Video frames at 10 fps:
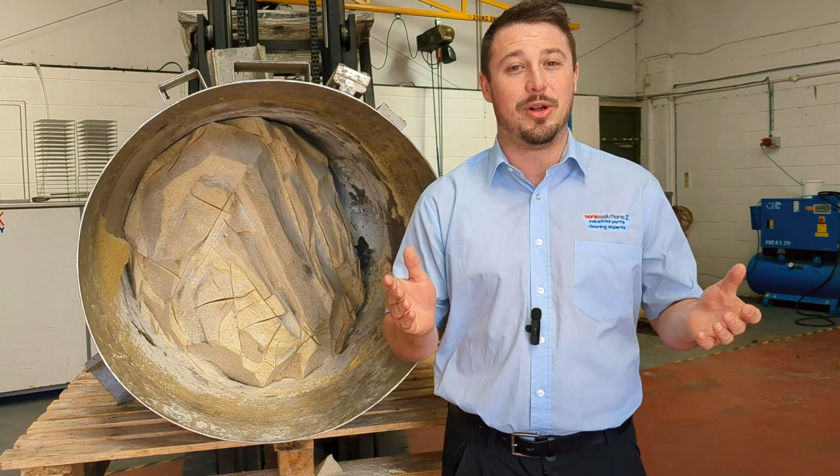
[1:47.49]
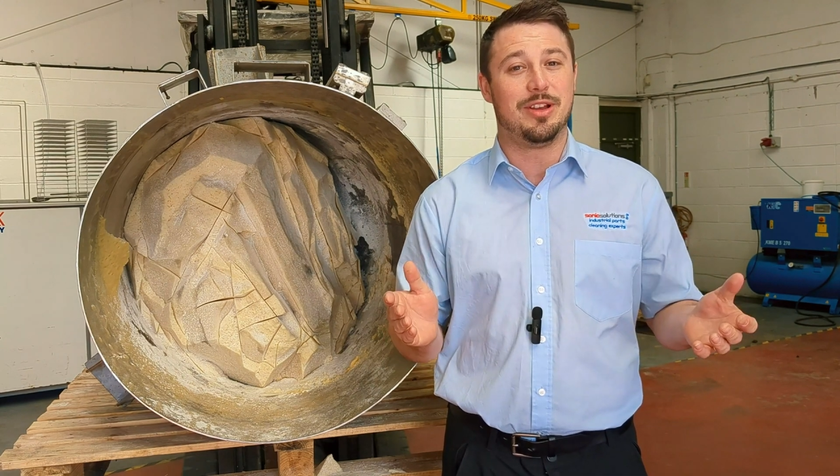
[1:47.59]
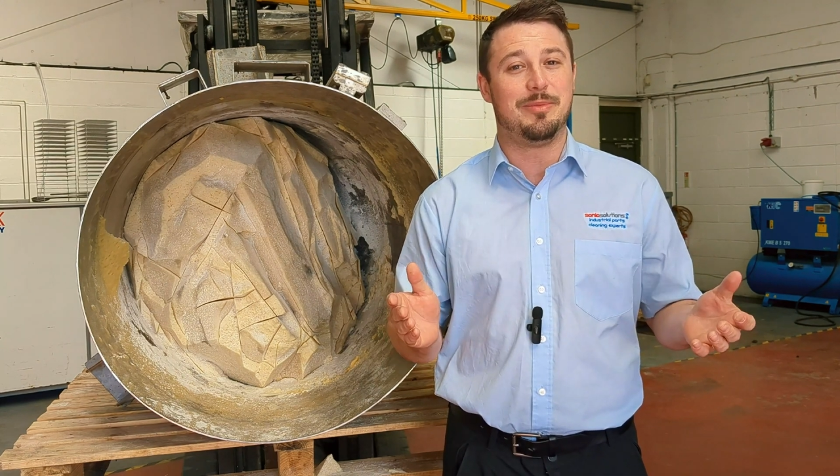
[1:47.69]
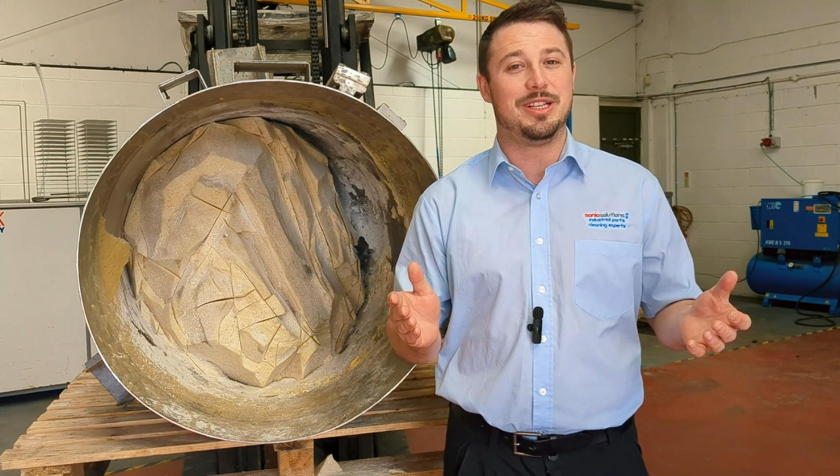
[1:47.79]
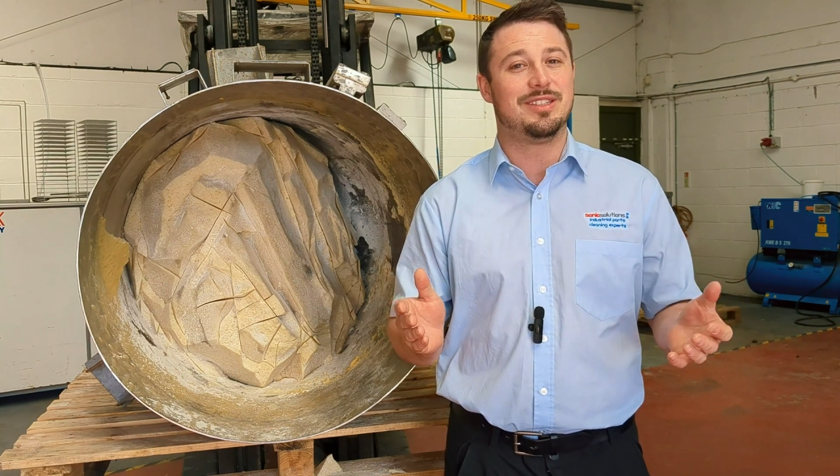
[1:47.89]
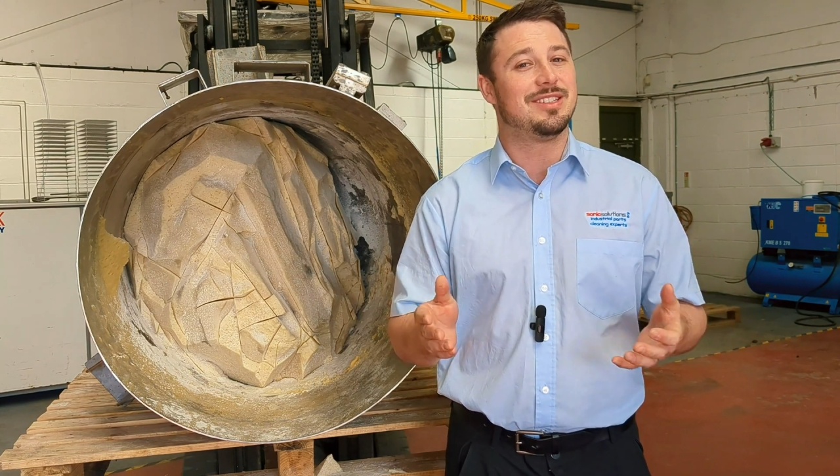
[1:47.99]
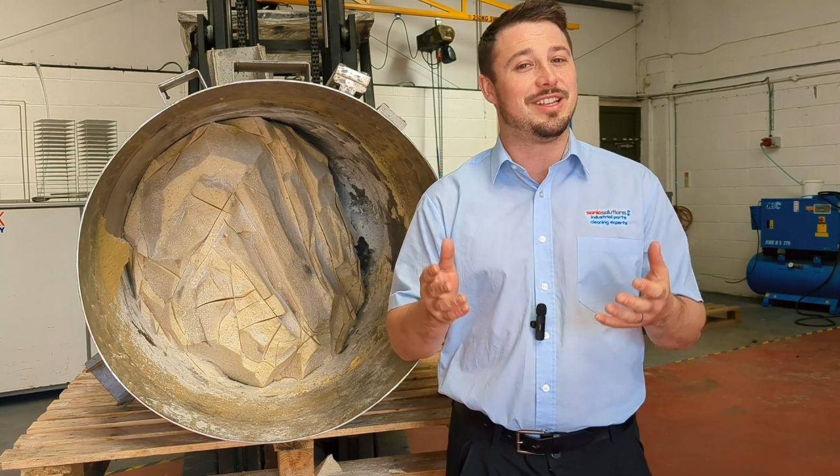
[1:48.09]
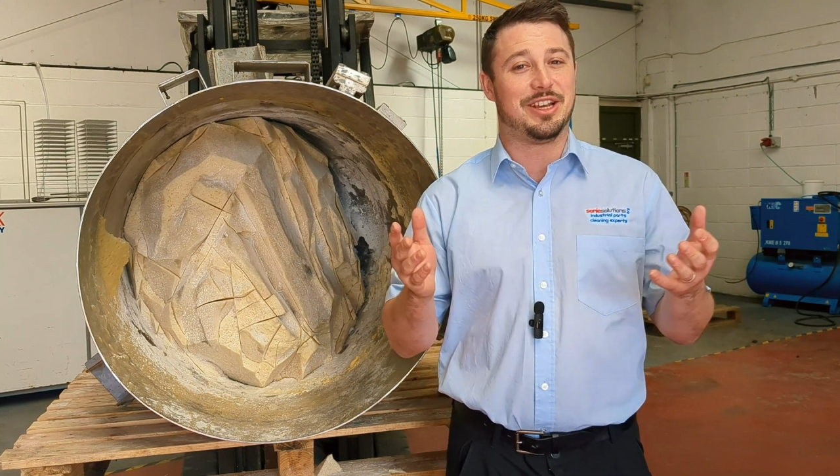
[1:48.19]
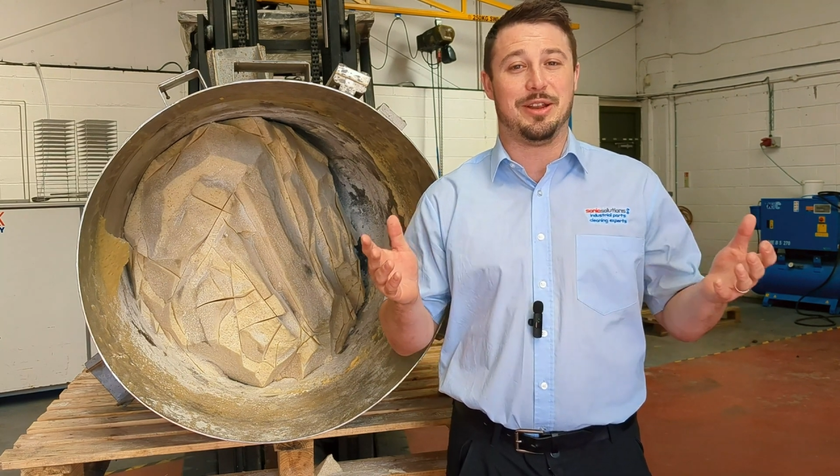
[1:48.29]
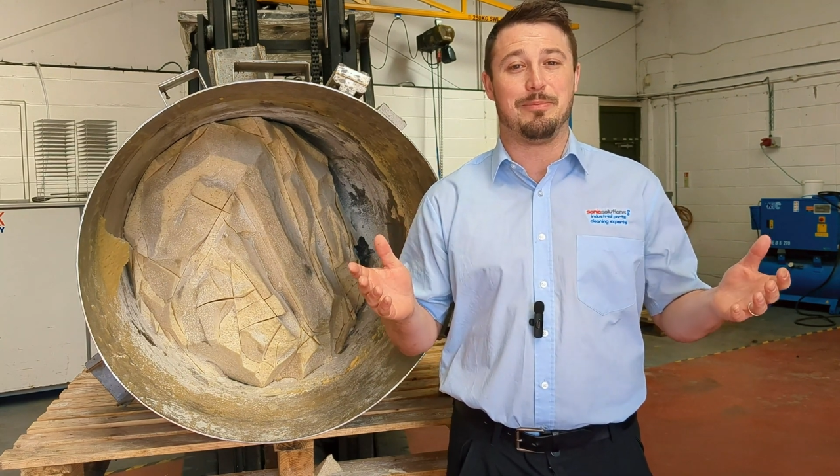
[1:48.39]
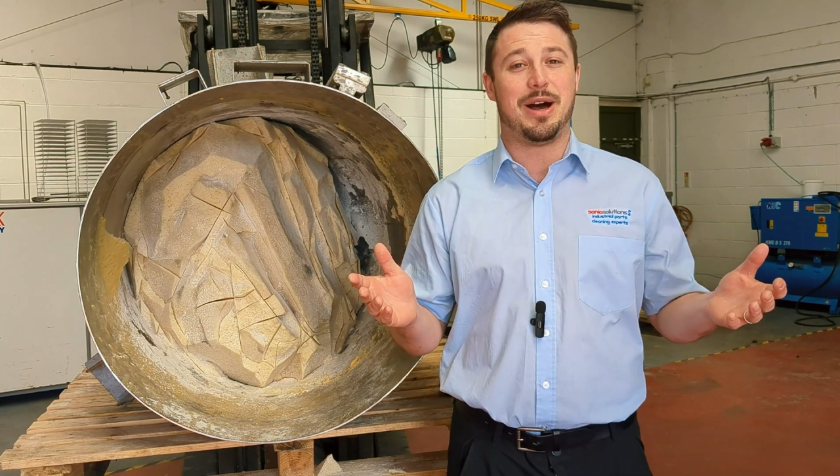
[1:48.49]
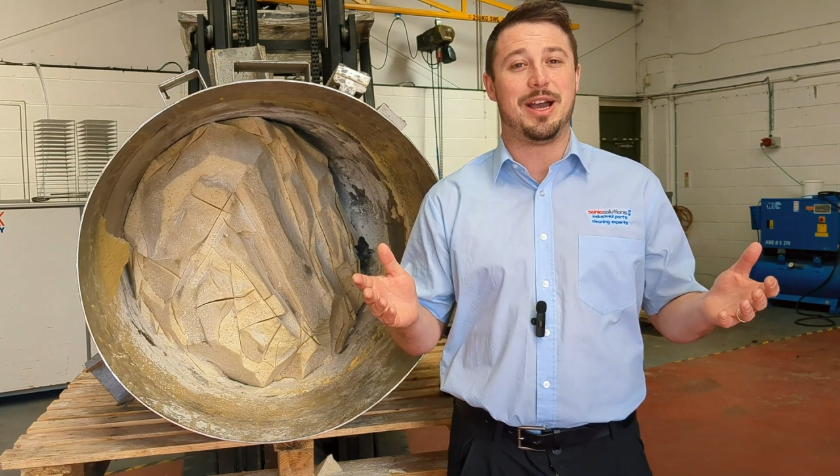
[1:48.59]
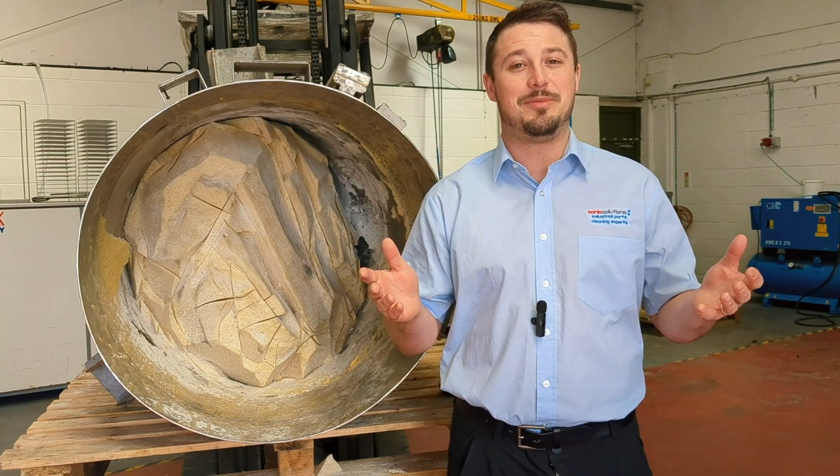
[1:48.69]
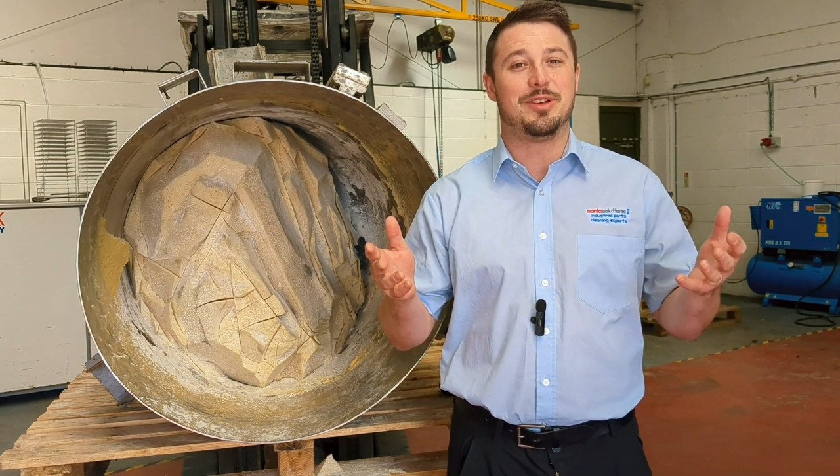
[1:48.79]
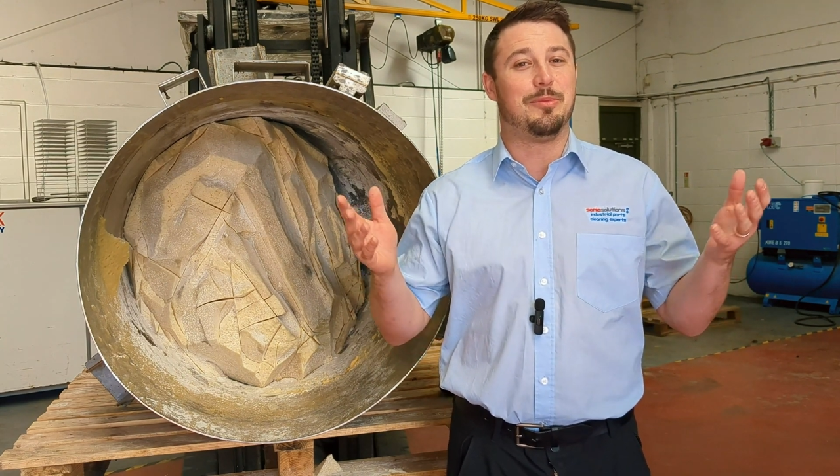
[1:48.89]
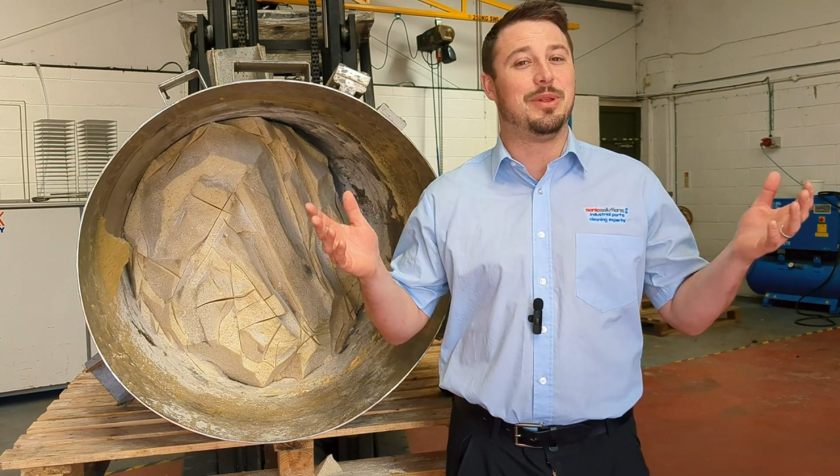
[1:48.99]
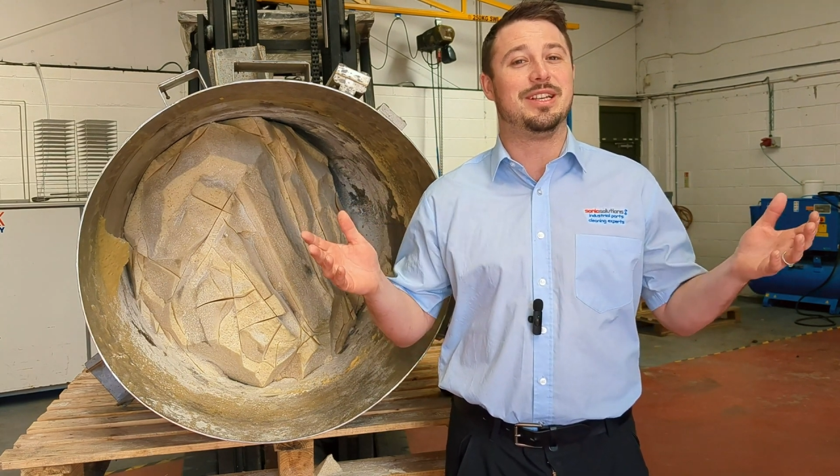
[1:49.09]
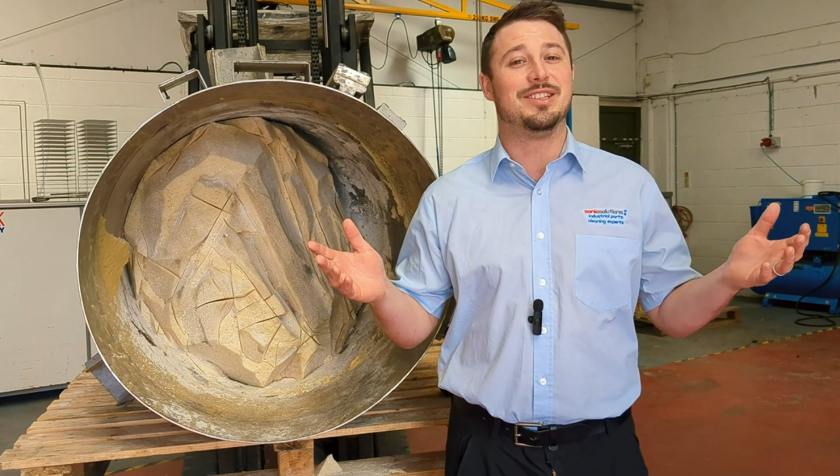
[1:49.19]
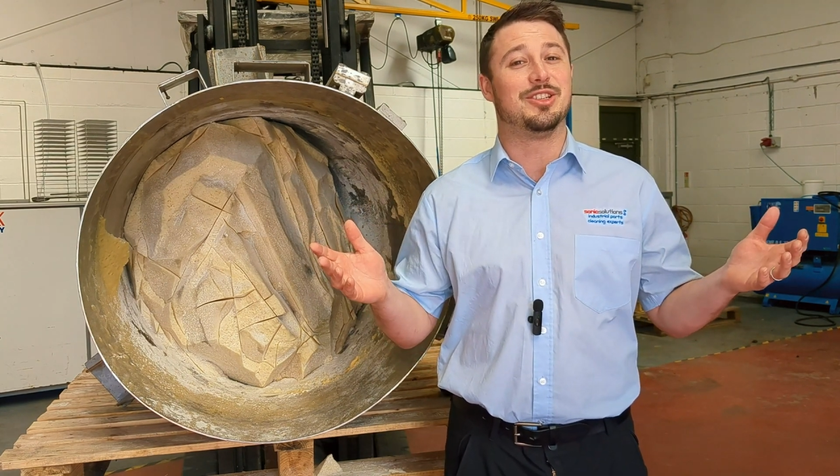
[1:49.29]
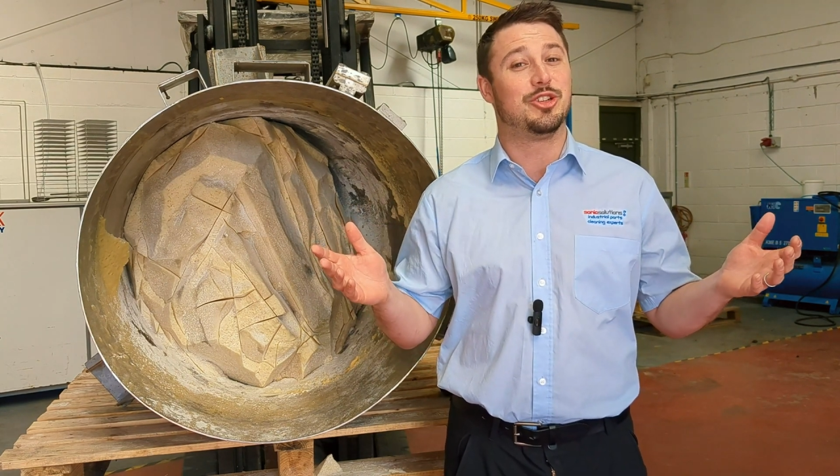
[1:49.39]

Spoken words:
polymers sticking in pipes or places